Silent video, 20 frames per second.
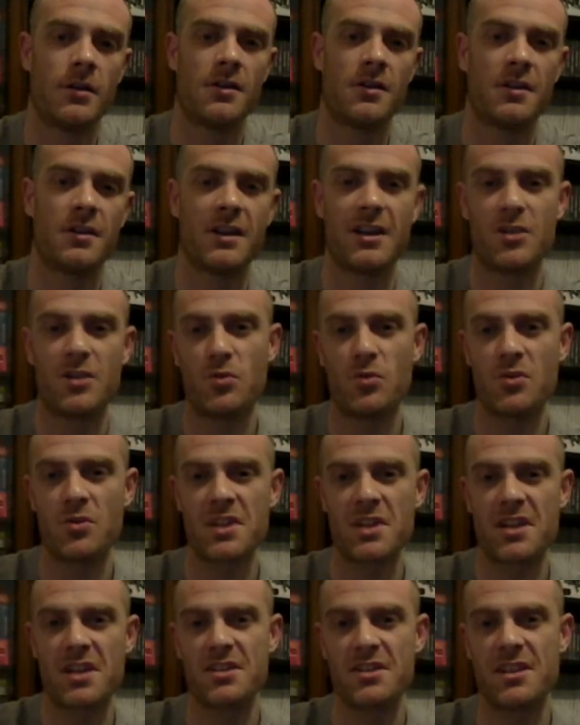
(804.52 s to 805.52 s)
Now, there was
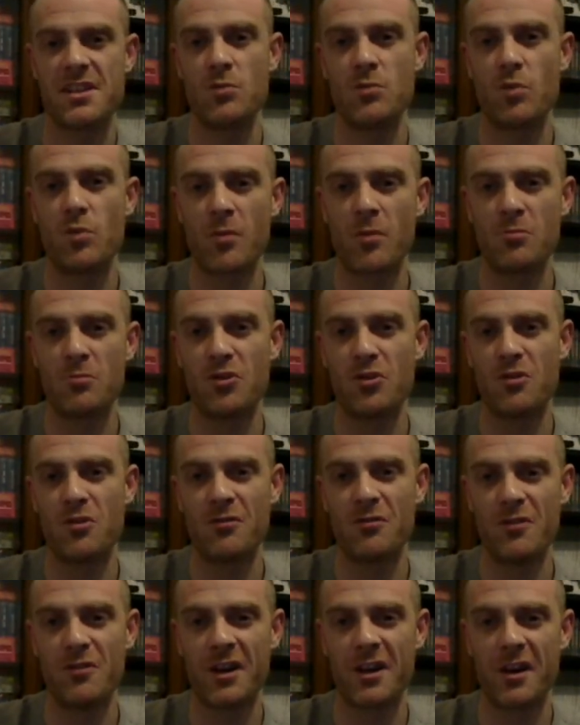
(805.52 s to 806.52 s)
actually one more
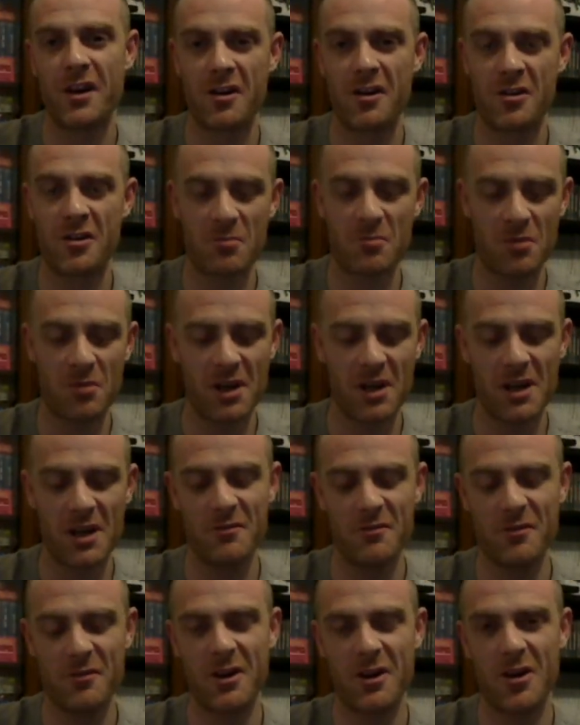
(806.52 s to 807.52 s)
thing that I completely
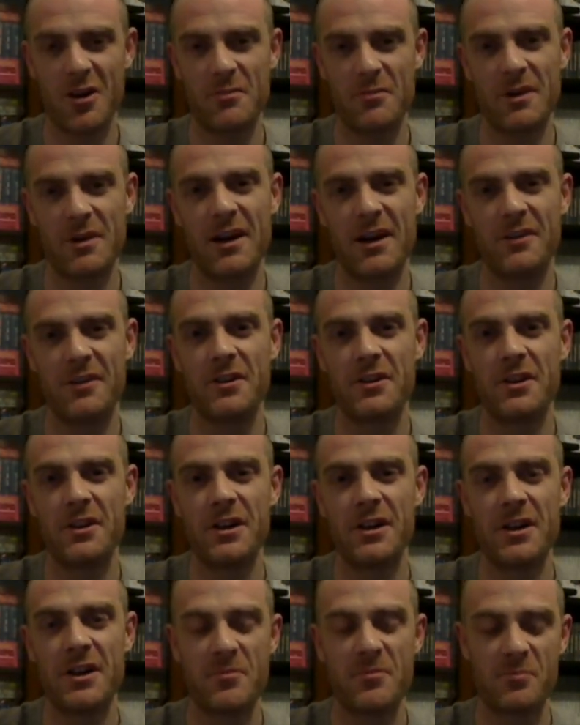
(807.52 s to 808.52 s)
forgot
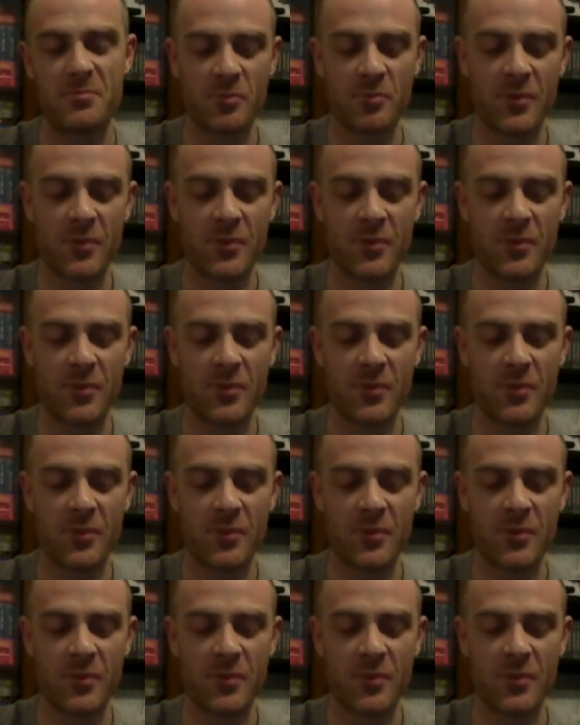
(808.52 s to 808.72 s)
about.